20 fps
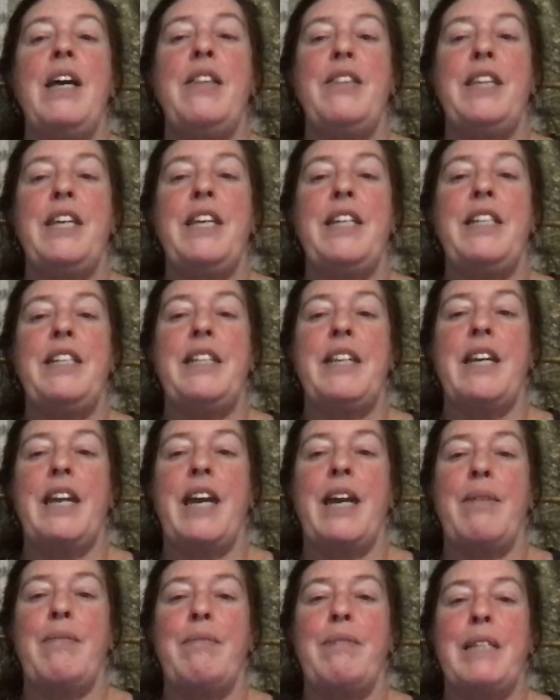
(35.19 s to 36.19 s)
these
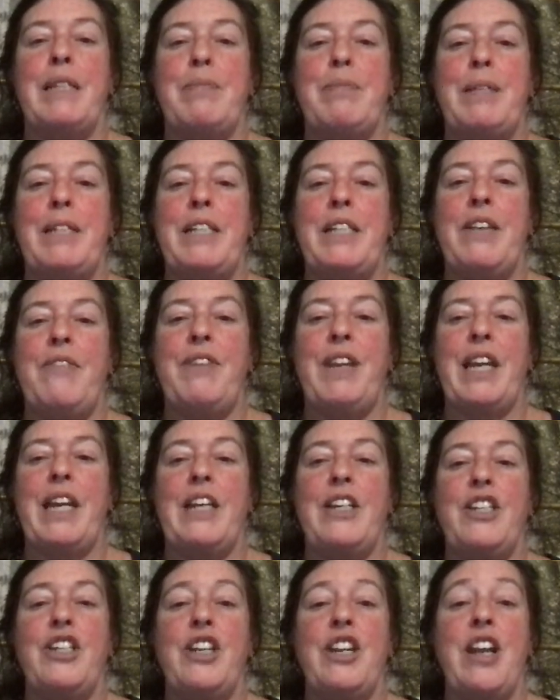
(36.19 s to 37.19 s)
um, specific
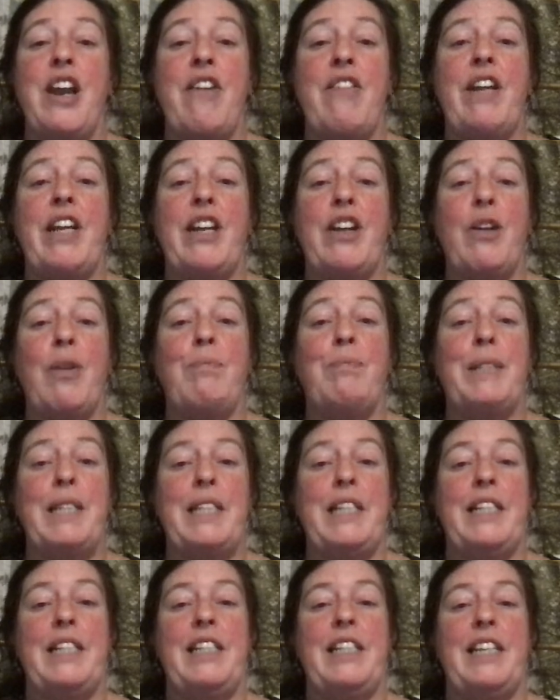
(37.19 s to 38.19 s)
and generic
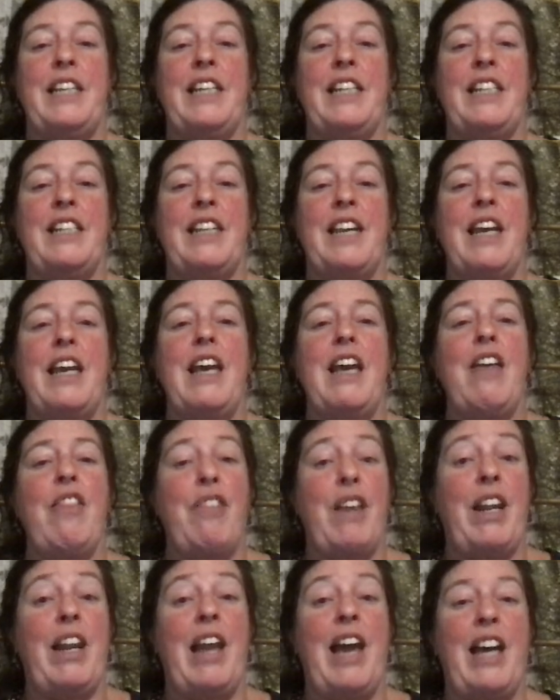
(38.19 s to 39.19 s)
competencies.
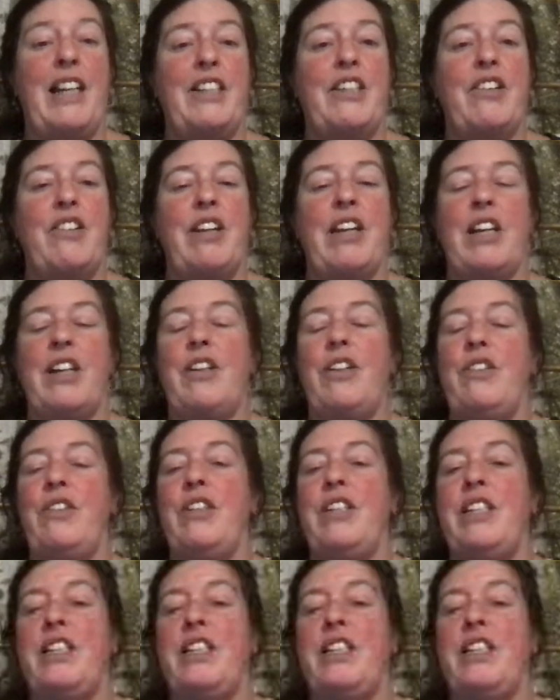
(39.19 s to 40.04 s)
The latter includes